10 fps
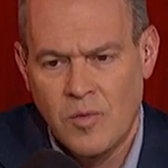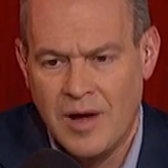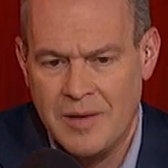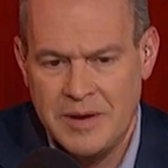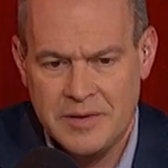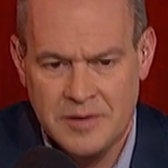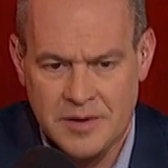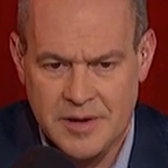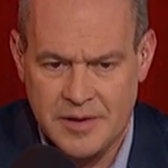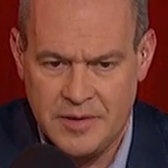Well, I mean,
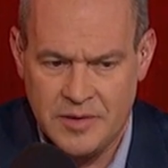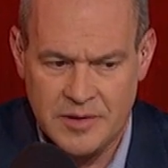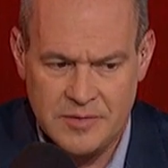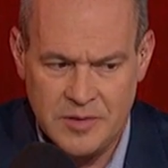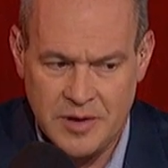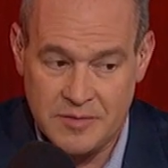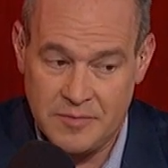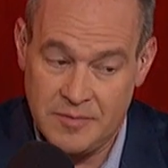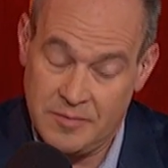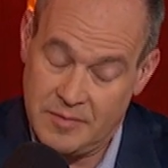look, uh, you could you could
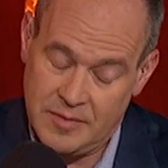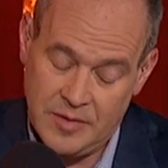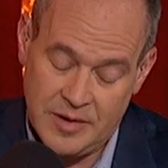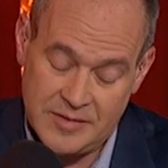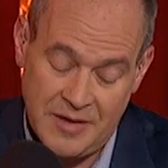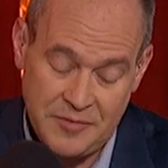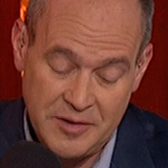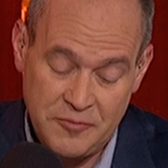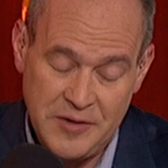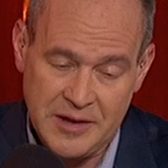you could
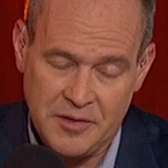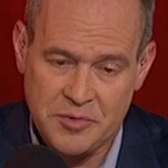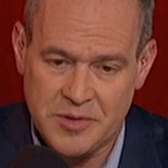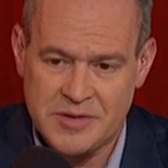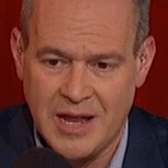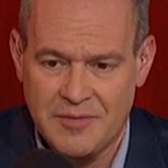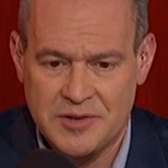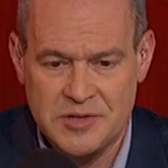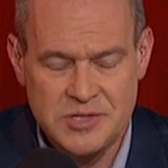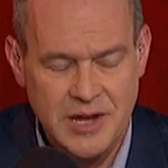definitely feel it through the
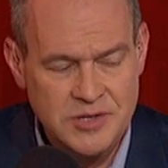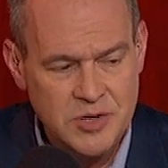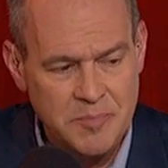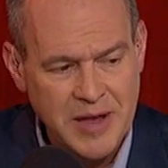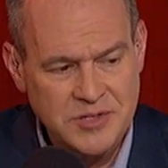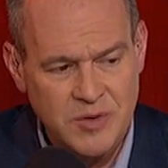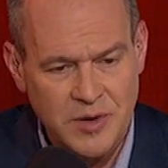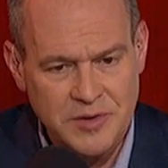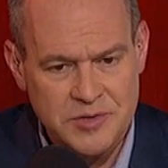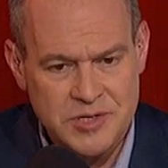television set. So based on
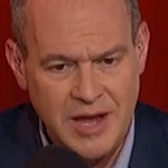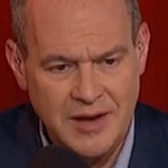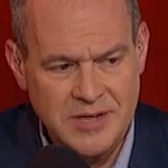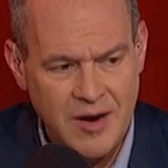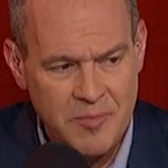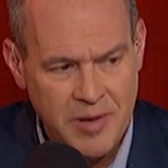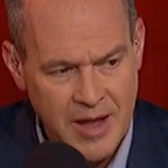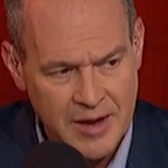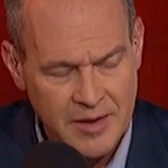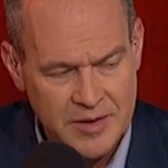what you're saying, Darren
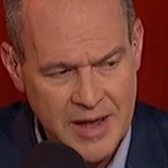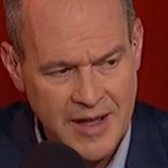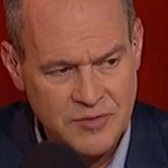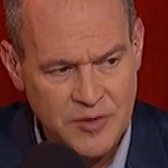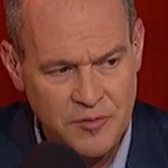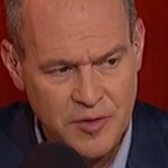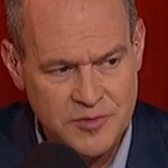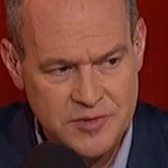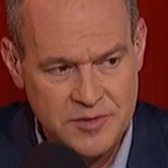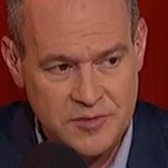Pang, Nashville
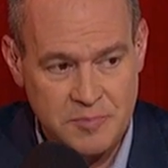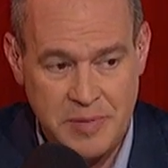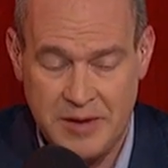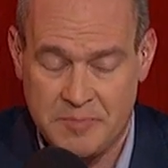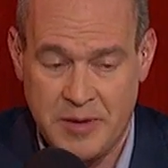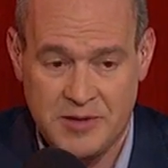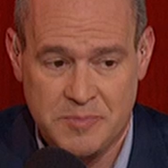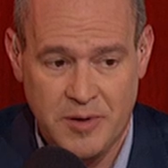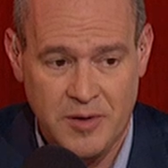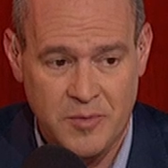versus
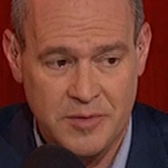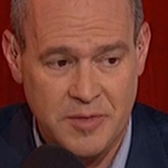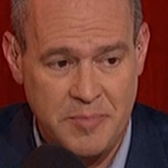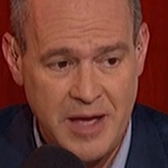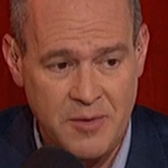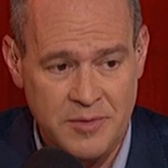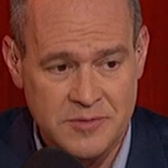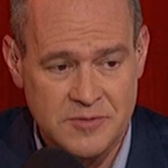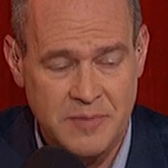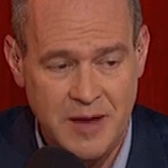Pittsburgh with the
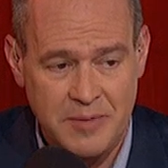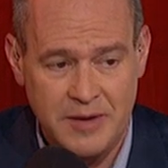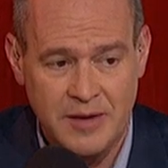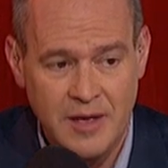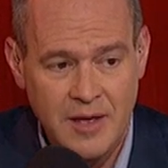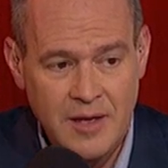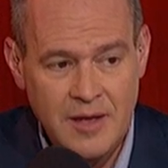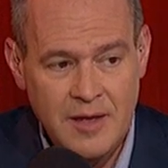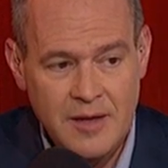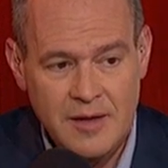Penguins maybe
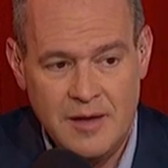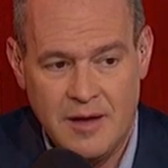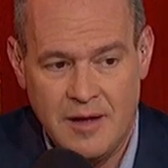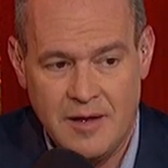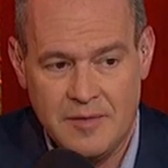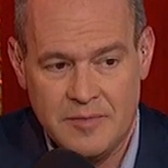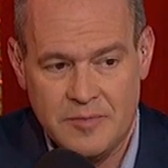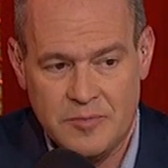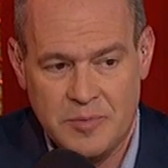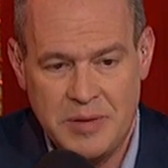uh,
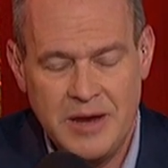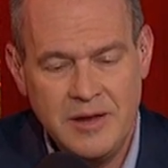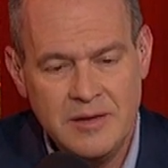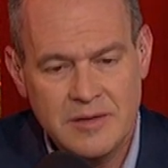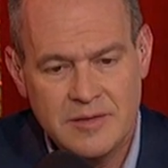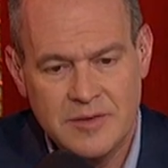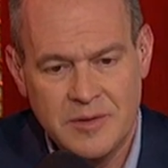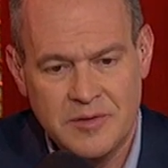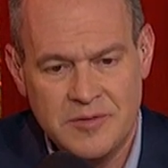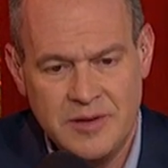repeating. Is that
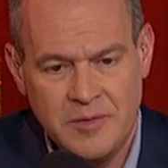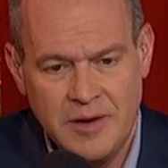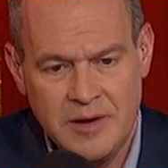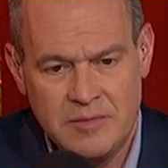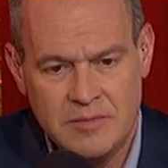what you're seeing right now?